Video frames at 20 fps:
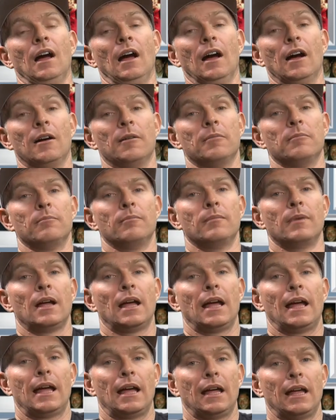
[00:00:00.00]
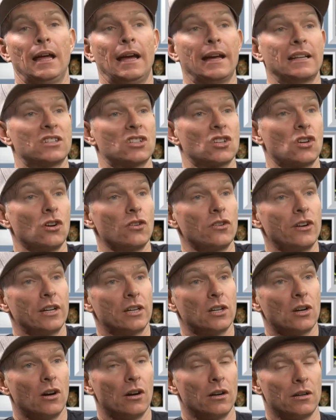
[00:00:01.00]
Um, At Conrad
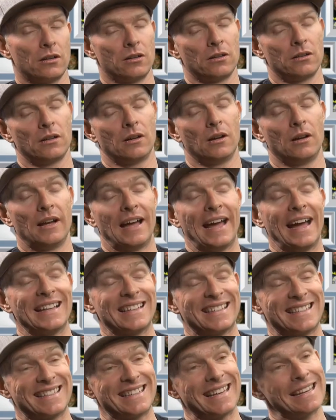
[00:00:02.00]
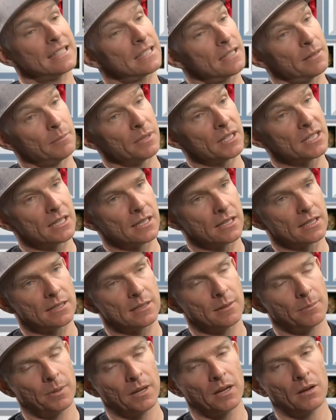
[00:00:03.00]
Koch, uh, at Chester Missing is
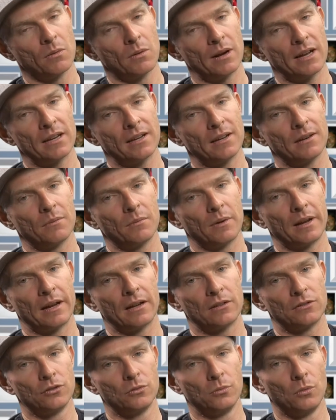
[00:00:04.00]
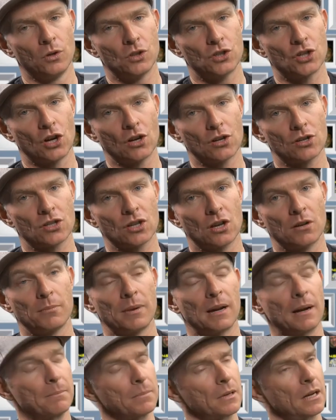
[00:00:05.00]
the bigger one where I do more jokes on,
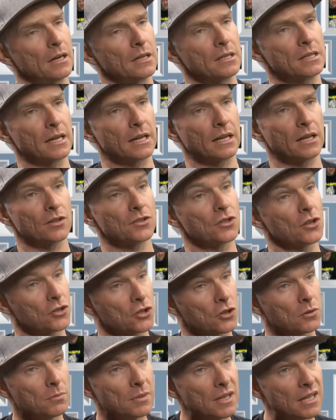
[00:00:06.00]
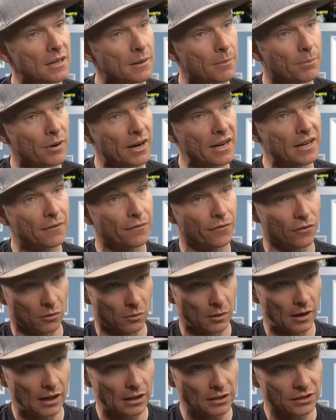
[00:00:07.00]
but I'm kind of taking a social media break for a
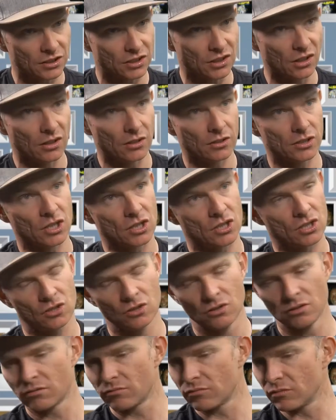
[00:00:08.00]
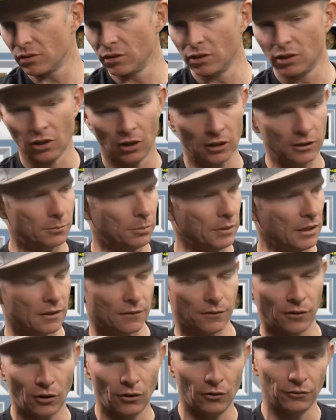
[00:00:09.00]
while, so just to not be
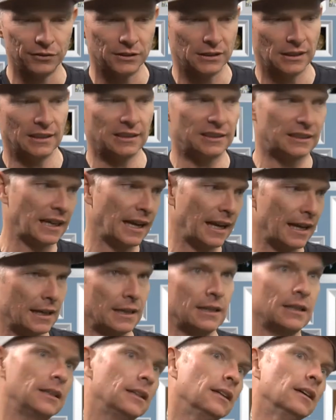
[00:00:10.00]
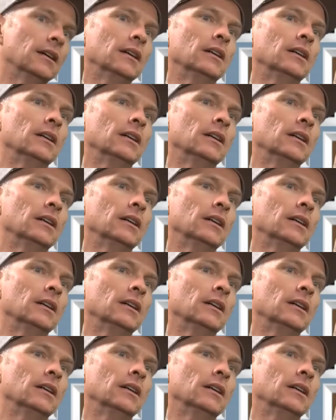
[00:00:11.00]
involved in the daily